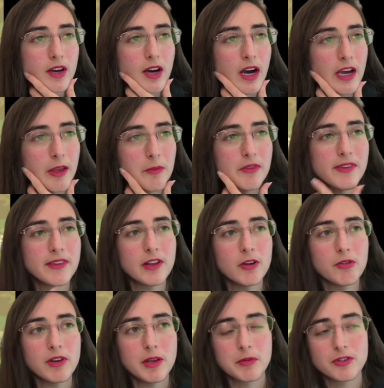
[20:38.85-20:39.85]
I am
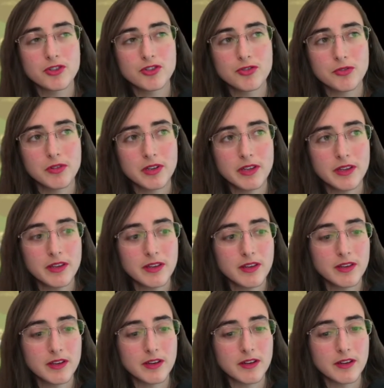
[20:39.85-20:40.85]
slowly but
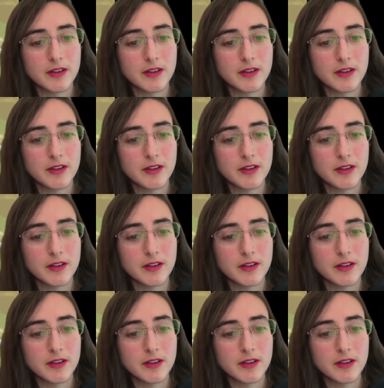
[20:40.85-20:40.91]
surely